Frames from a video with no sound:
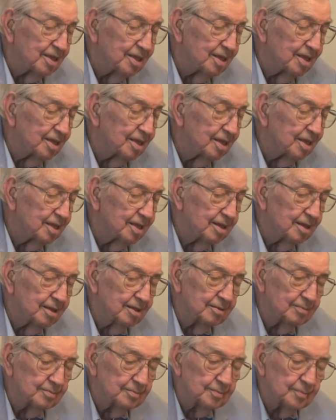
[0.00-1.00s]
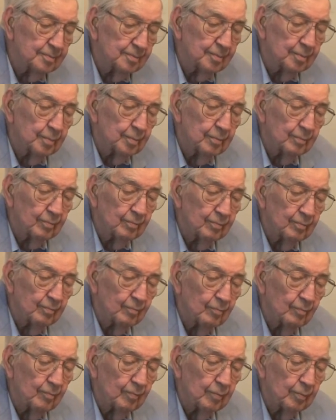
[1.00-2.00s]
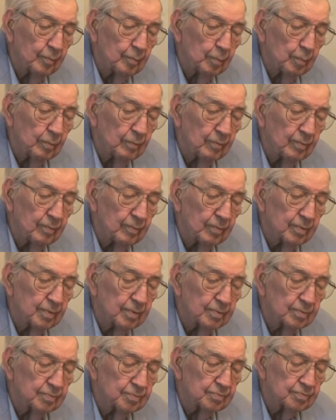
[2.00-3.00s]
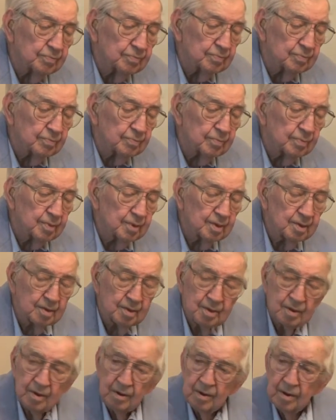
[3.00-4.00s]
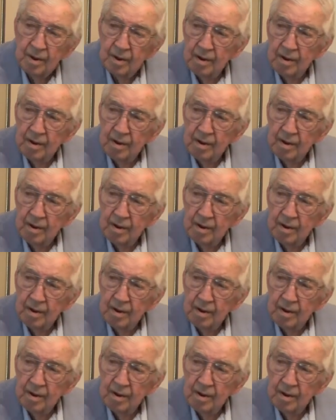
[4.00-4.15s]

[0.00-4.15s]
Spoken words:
So what happened to the men after they graduated from their training at